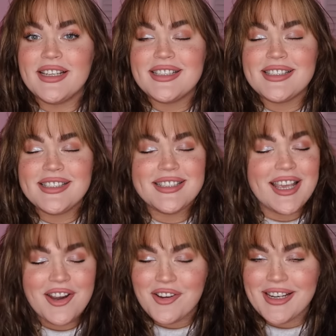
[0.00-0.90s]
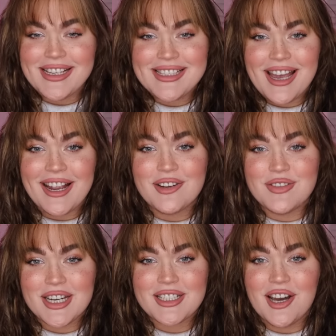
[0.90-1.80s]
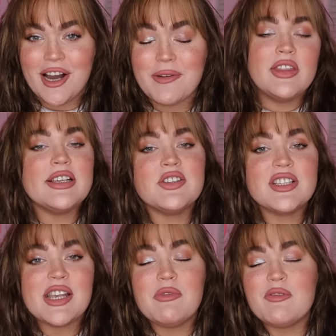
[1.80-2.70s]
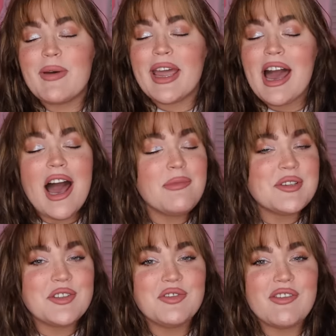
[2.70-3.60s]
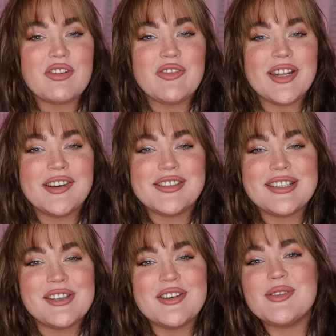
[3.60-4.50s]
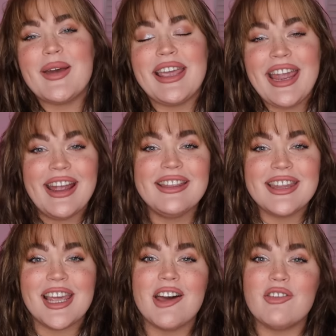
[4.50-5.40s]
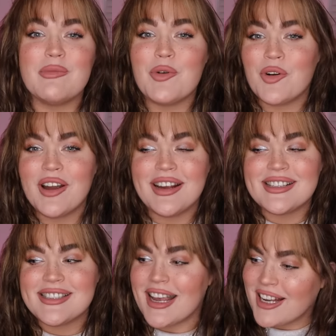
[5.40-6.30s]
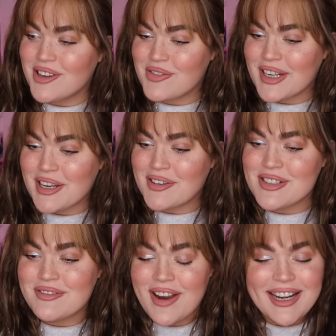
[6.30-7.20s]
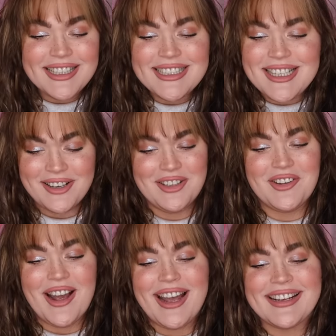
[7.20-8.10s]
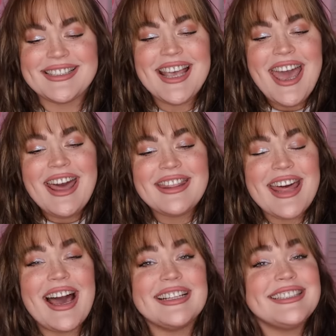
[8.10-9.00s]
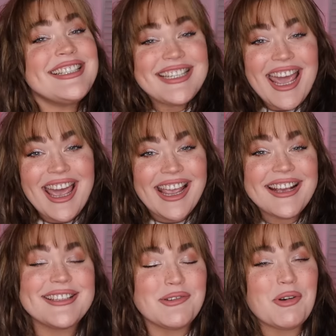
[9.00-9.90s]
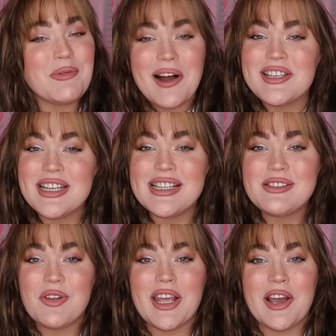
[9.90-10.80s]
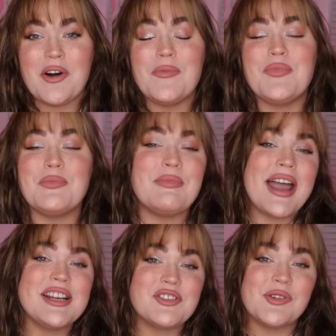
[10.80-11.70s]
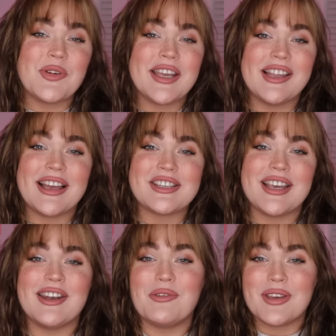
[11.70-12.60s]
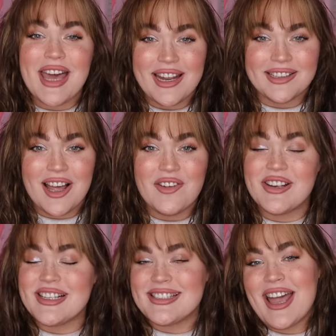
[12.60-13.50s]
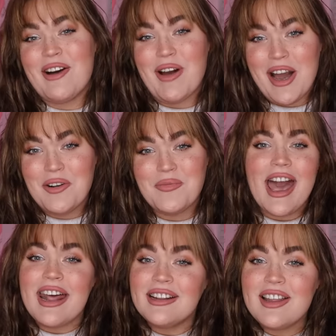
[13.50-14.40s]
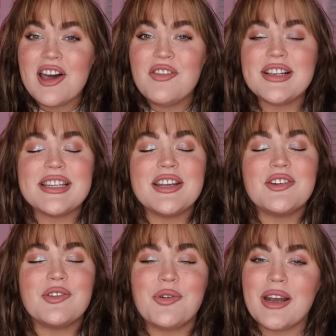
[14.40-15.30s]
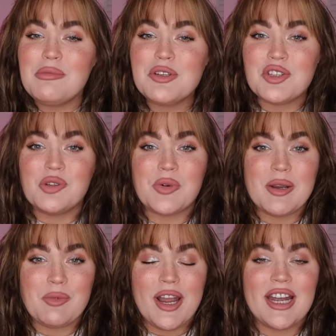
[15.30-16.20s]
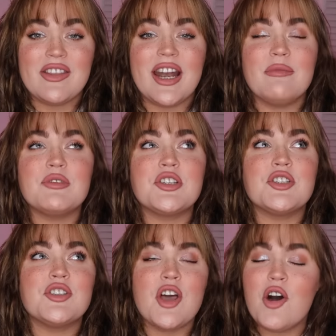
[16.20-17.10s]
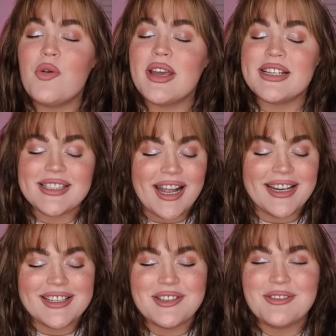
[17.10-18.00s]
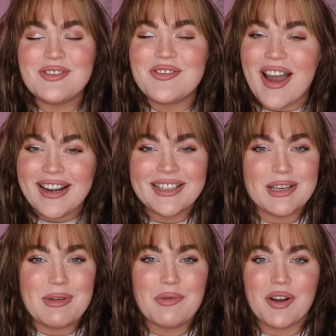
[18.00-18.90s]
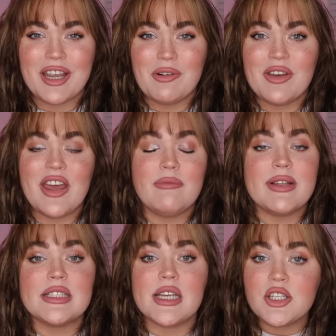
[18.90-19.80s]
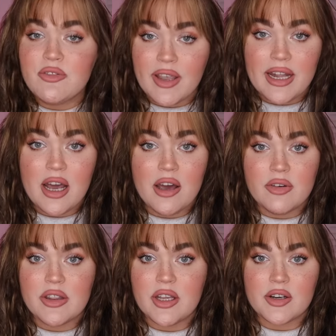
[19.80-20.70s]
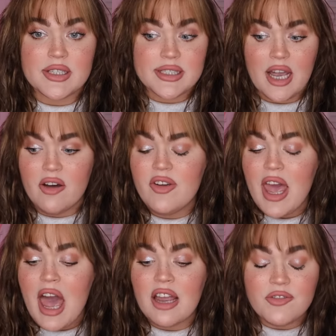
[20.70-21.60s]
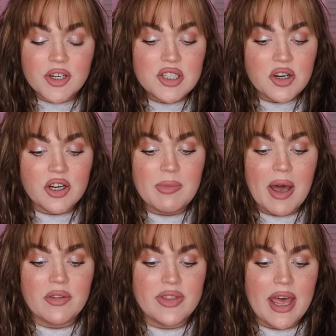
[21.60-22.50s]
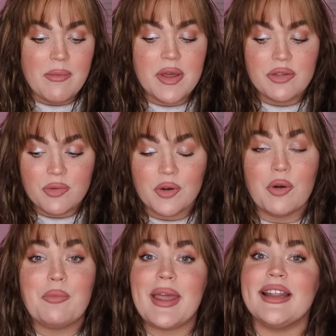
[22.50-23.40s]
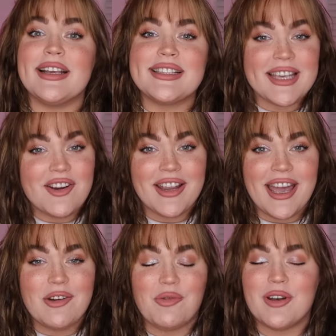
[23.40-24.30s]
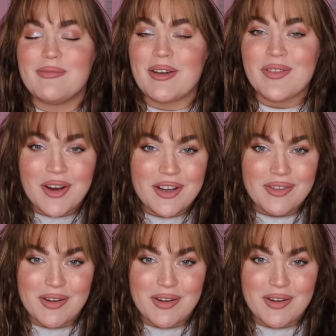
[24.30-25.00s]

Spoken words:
the scary side of TikTok. These are some of my absolute favorite videos to do, so I can't think of a more exciting video to finally tell you guys that today, as you are watching this video, my jewelry collection with Etta Love is now out. Etta Love is an incredible jewelry brand that I'm so excited to finally be working with. I've been such a fan of their stuff. I first heard about them through Bailey Sarian, one of my very